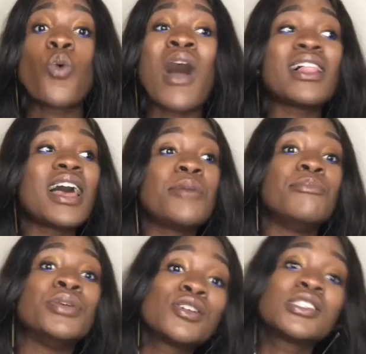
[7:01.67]
while
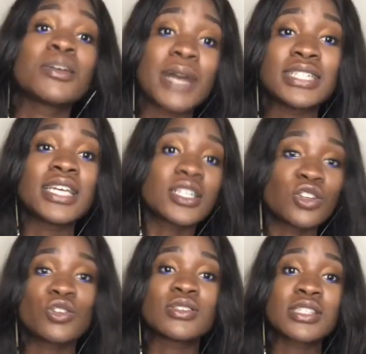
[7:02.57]
I'm building my
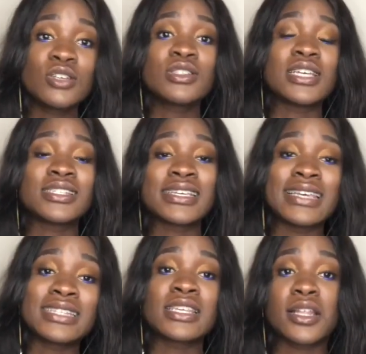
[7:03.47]
technical skill set to
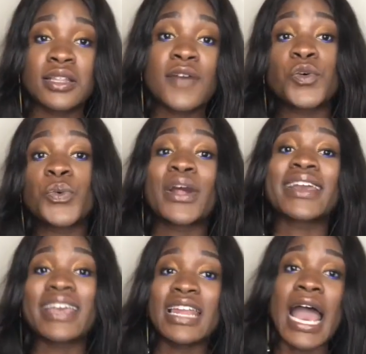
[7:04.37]
get to the level where I
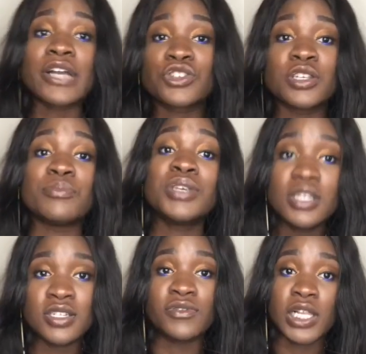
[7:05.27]
can actually be
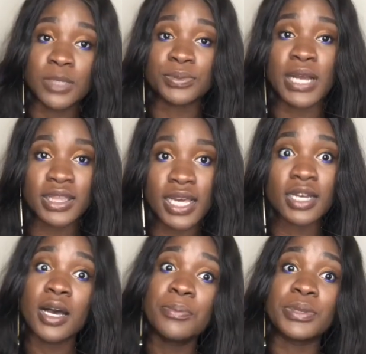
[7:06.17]
a developer at
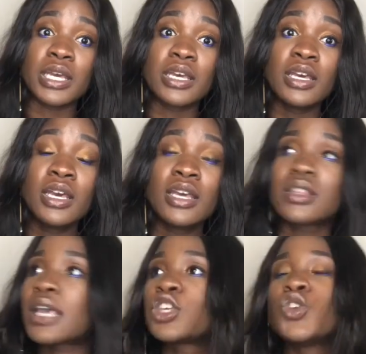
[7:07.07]
that company.
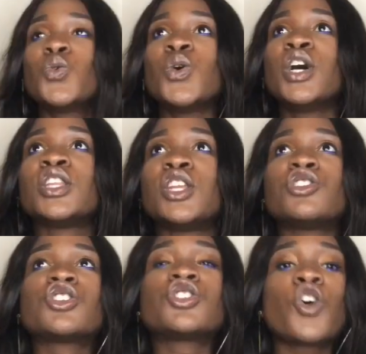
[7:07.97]
Like
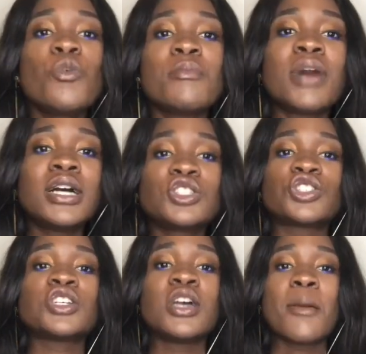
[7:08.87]
there's so
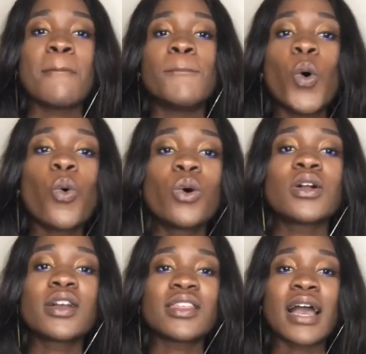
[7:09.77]
much
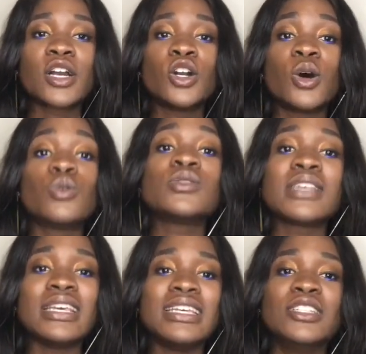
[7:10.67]
more that
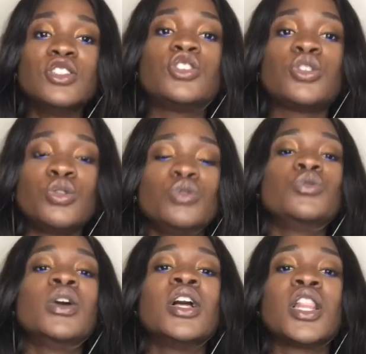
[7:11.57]
goes
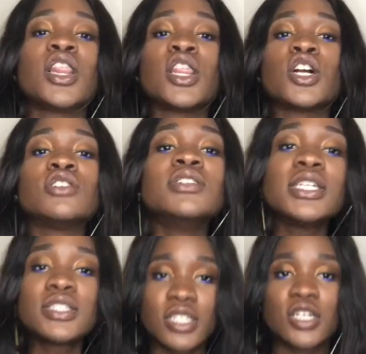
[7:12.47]
into
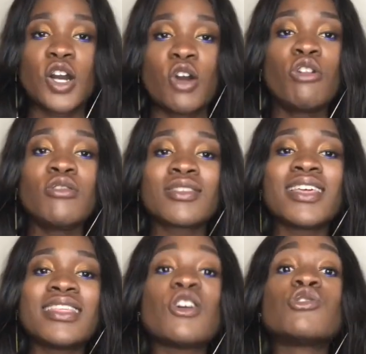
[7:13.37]
learning to code
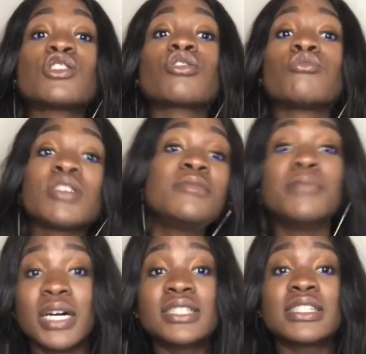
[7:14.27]
than those 3
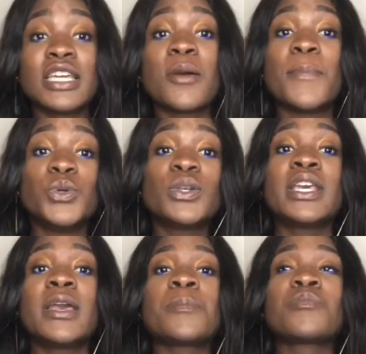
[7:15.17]
months in a boot
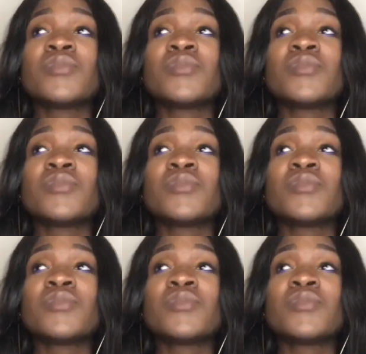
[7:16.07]
camp.